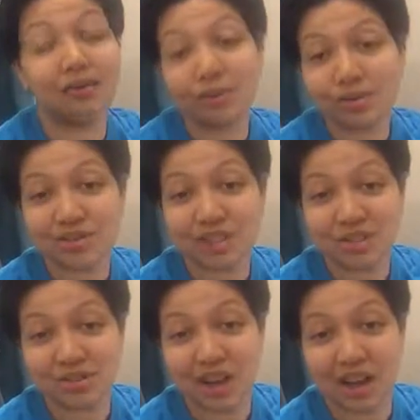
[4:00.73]

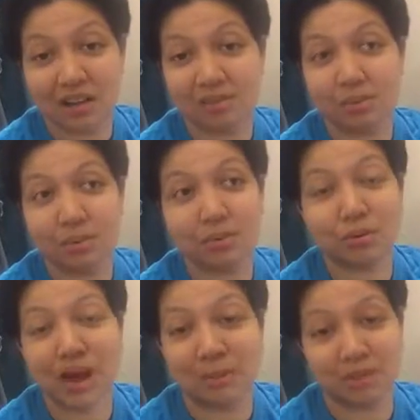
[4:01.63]
unfortunately do have a
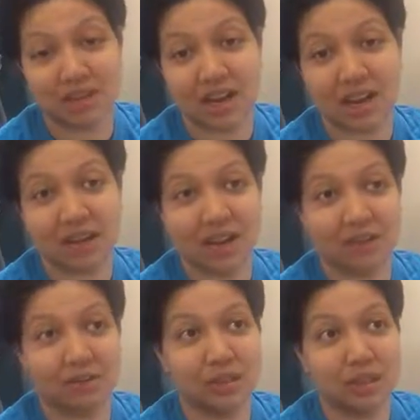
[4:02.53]
poor appetite.
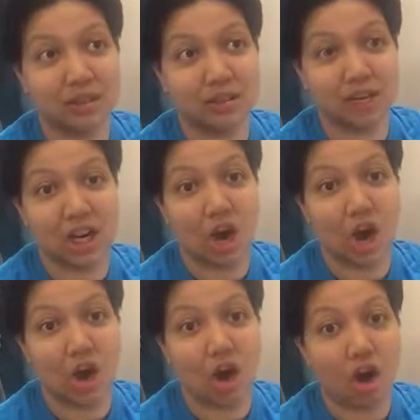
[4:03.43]
I don't eat
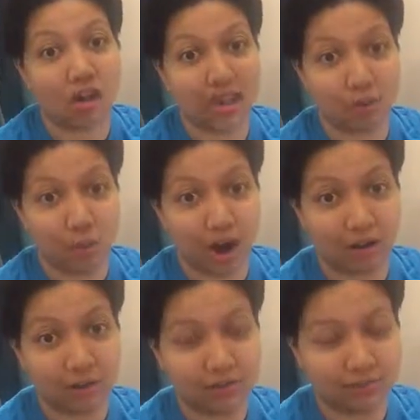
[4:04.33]
all that
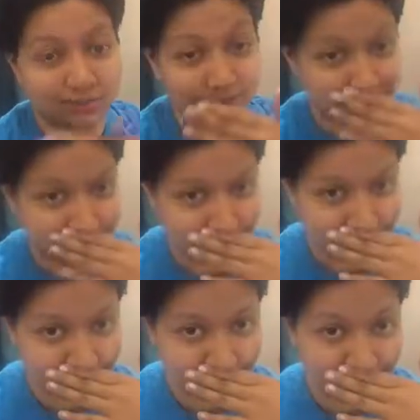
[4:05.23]
well.
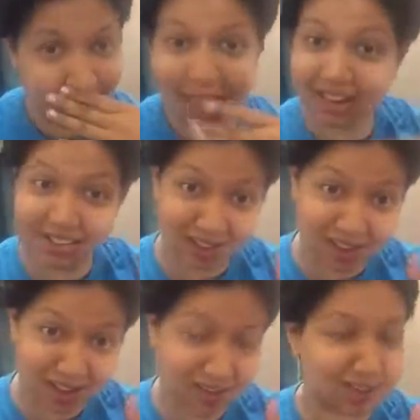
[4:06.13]
I didn't say
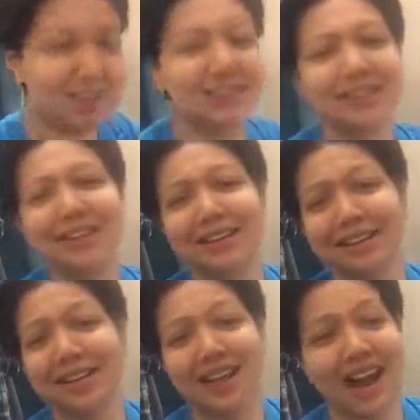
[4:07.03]
it.
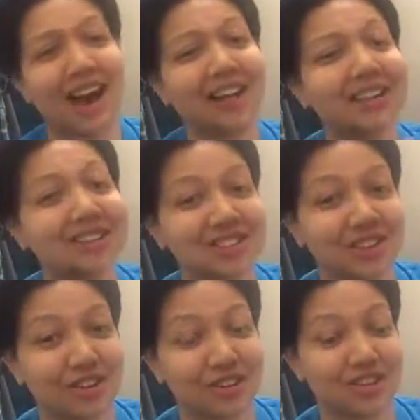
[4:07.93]
Highly
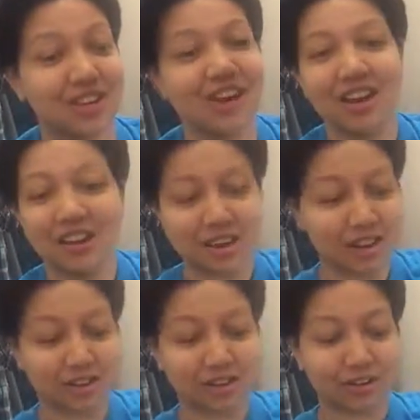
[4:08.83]
discouraged,
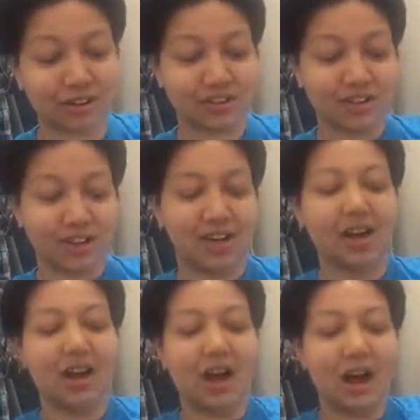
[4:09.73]
not encouraging.
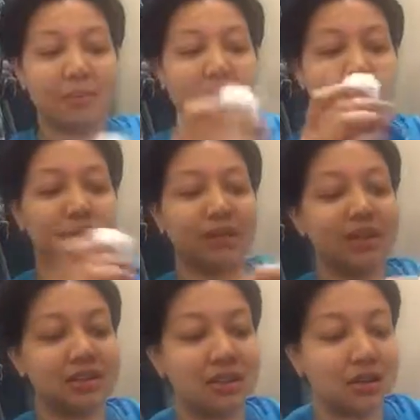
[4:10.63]
But the
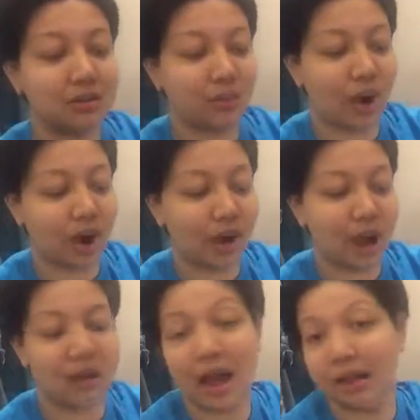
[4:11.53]
reason why
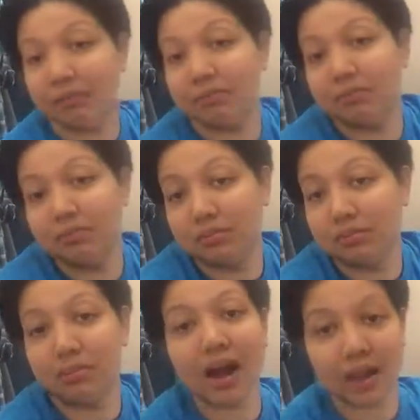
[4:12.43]
I
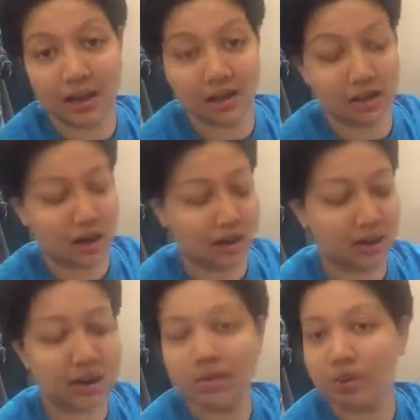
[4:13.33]
might
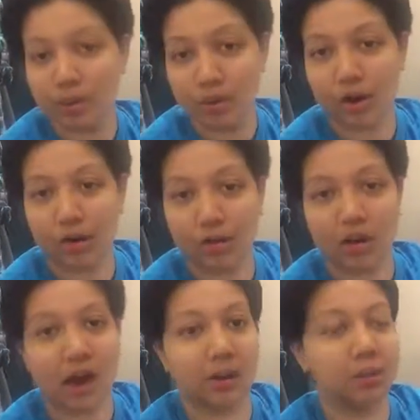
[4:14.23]
get to a point
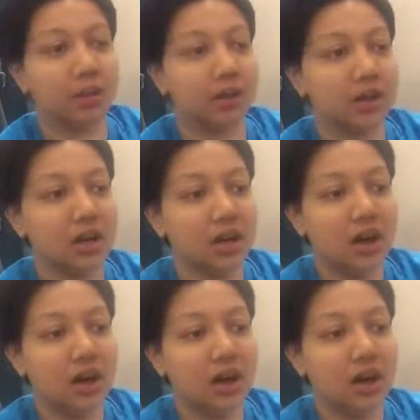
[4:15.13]
where I would